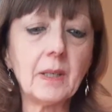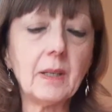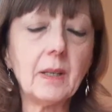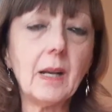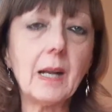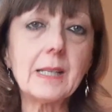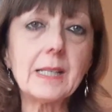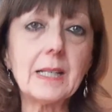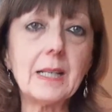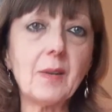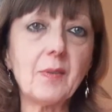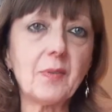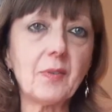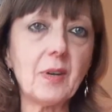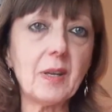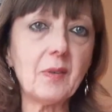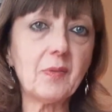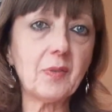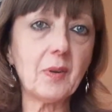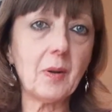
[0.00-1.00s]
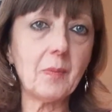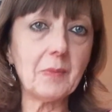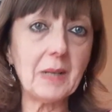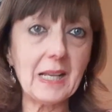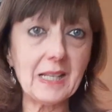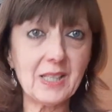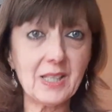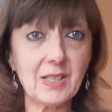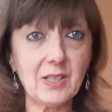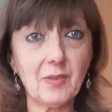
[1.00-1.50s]
a delivery from
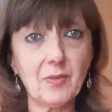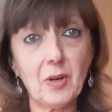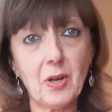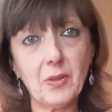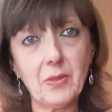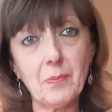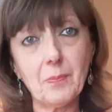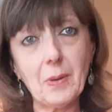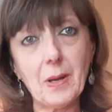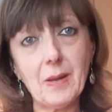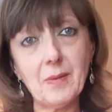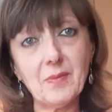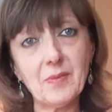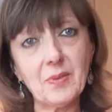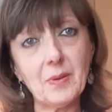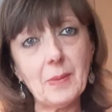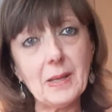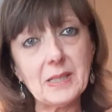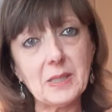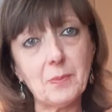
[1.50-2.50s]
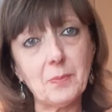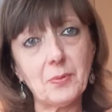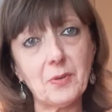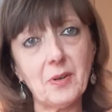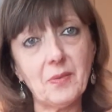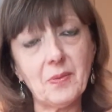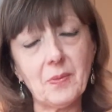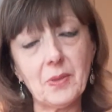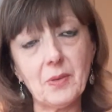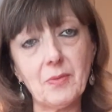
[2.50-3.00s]
Leicester rather than buying from
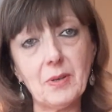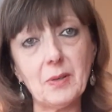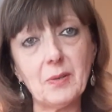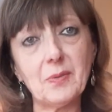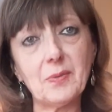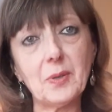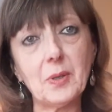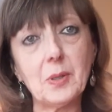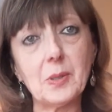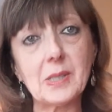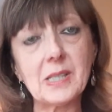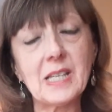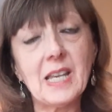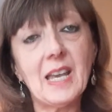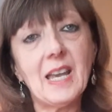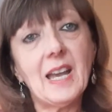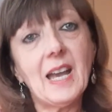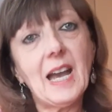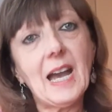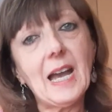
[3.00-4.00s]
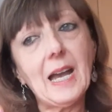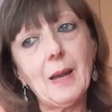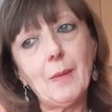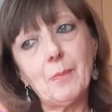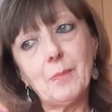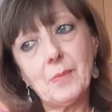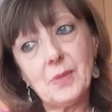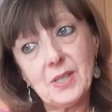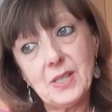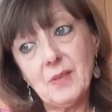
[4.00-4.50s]
Edinburgh from the Real Foods.
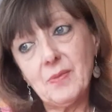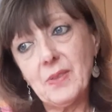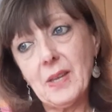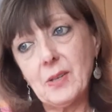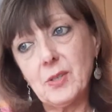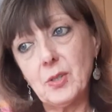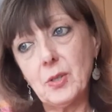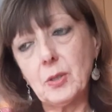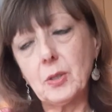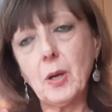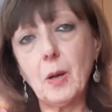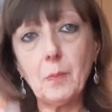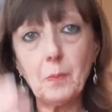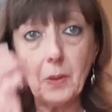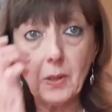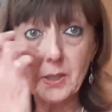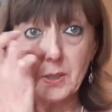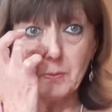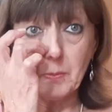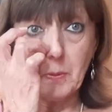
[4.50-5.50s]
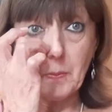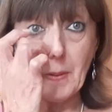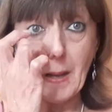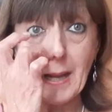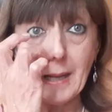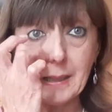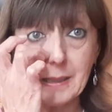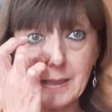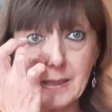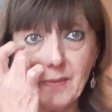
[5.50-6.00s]
See if they do compostable
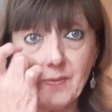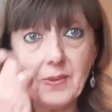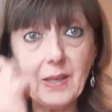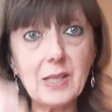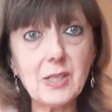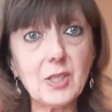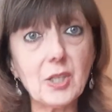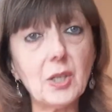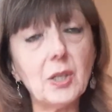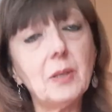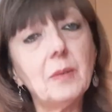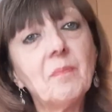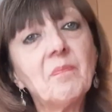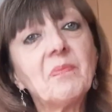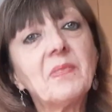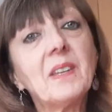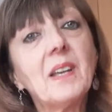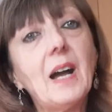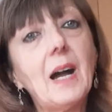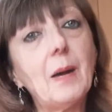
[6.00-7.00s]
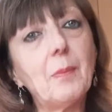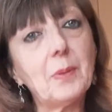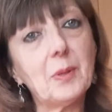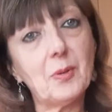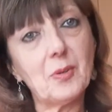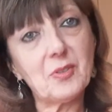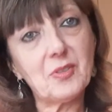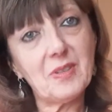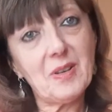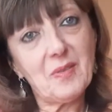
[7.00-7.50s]
bags. If they do, I'll be
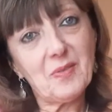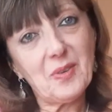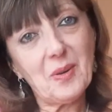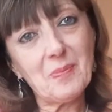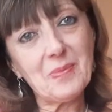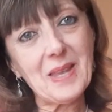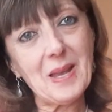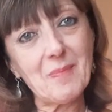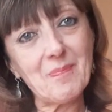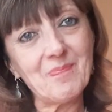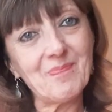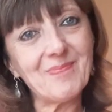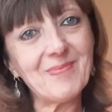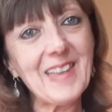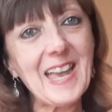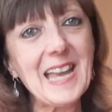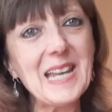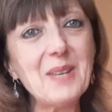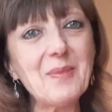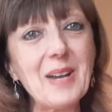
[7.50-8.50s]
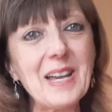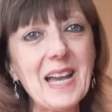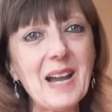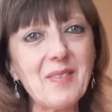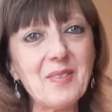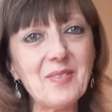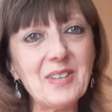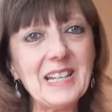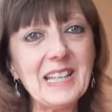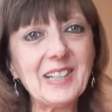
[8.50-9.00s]
ordering it from them. Anyway,
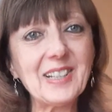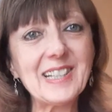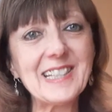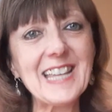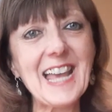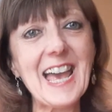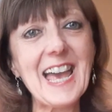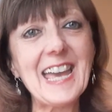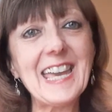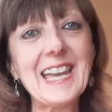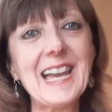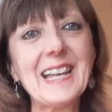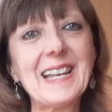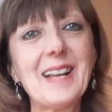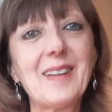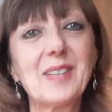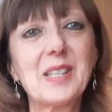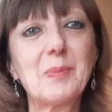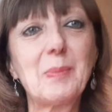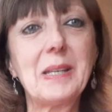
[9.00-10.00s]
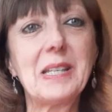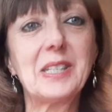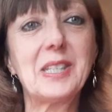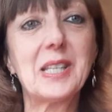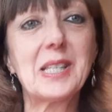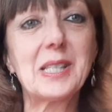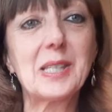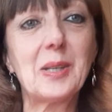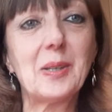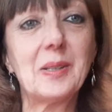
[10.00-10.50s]
have a really good day, and I'll speak to you
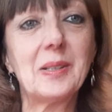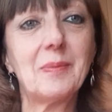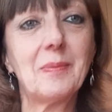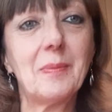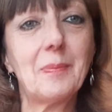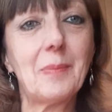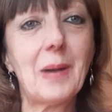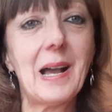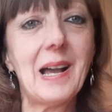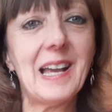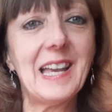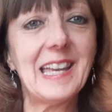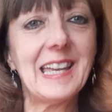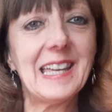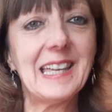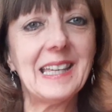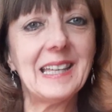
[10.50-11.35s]
soon. Bye.